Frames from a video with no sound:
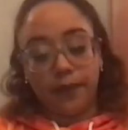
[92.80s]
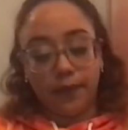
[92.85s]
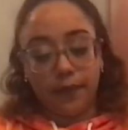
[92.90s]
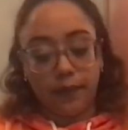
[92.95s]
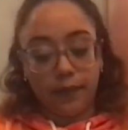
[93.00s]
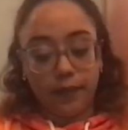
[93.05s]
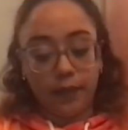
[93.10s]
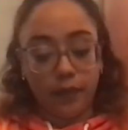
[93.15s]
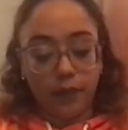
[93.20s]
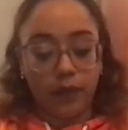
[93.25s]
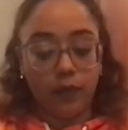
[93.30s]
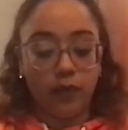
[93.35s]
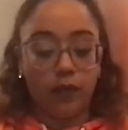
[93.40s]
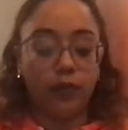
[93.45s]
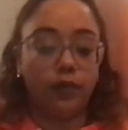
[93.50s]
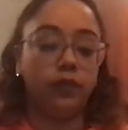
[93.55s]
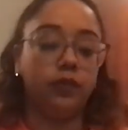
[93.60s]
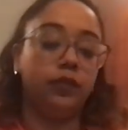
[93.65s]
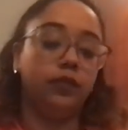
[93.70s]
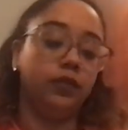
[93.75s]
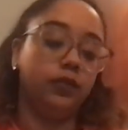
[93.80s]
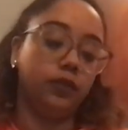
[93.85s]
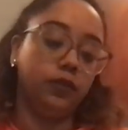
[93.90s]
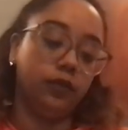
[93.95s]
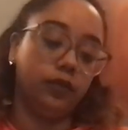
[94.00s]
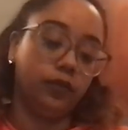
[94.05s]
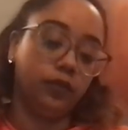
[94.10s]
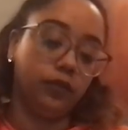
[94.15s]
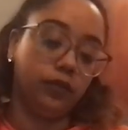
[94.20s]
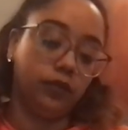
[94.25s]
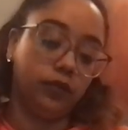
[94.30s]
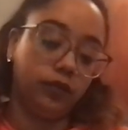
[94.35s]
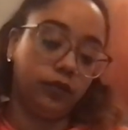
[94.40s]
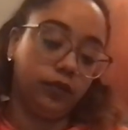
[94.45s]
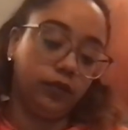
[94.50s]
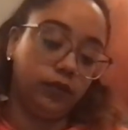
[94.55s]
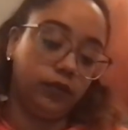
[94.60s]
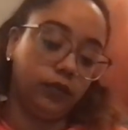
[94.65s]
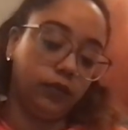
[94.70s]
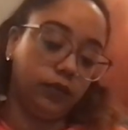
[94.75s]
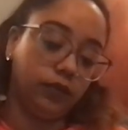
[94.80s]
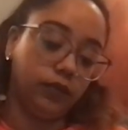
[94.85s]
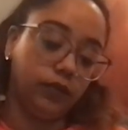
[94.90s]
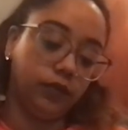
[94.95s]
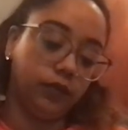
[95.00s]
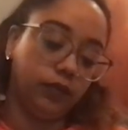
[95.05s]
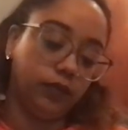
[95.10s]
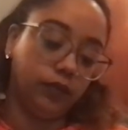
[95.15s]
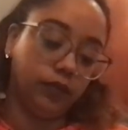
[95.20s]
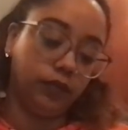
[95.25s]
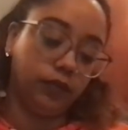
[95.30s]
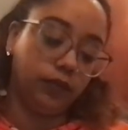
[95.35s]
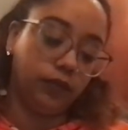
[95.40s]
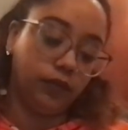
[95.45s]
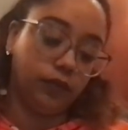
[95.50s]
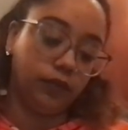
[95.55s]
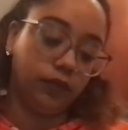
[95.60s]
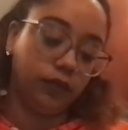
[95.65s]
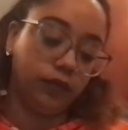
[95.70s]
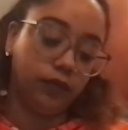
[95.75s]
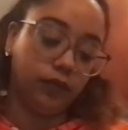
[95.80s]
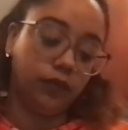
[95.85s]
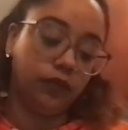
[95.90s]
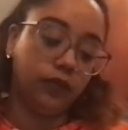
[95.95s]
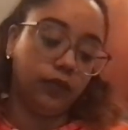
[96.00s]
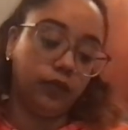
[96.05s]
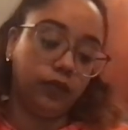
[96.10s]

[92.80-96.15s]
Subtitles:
[no speech]